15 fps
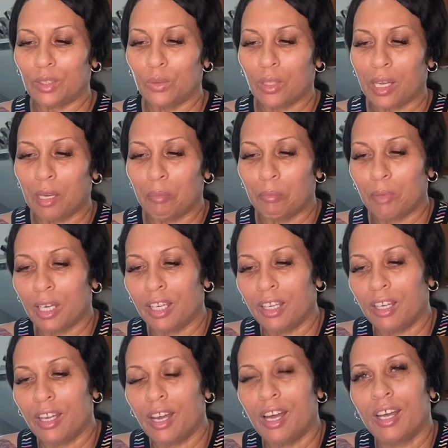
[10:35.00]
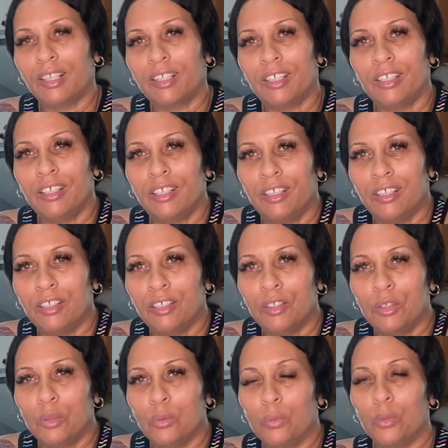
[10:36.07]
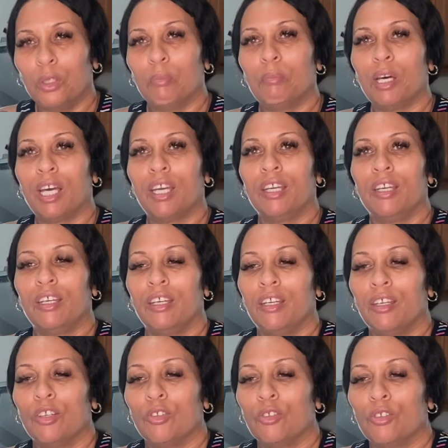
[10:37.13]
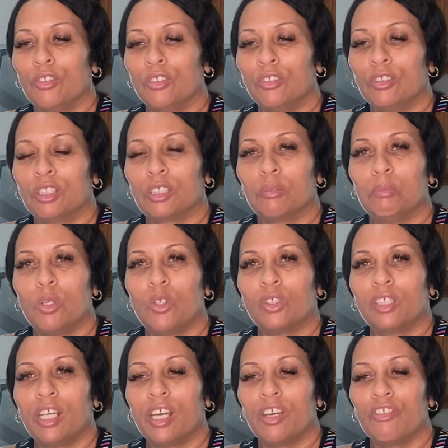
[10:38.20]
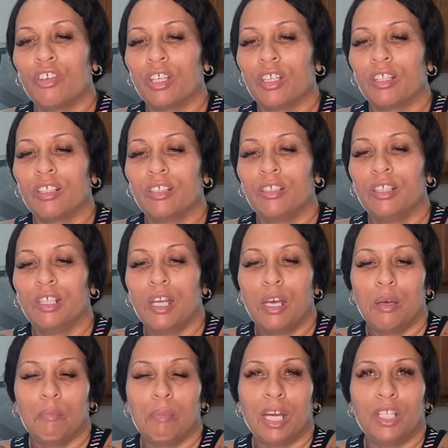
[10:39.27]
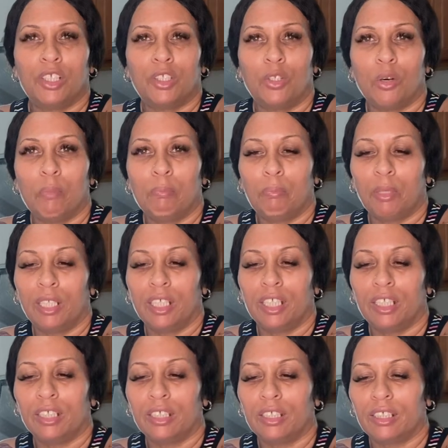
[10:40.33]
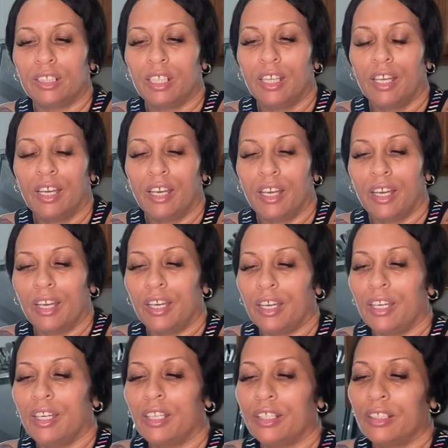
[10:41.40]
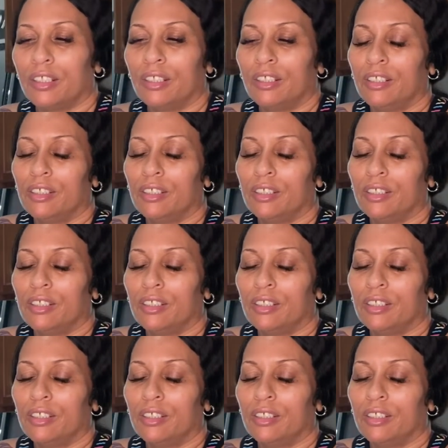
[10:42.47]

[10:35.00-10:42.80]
look at my ACKEE with my smoked herring, my dumplings, and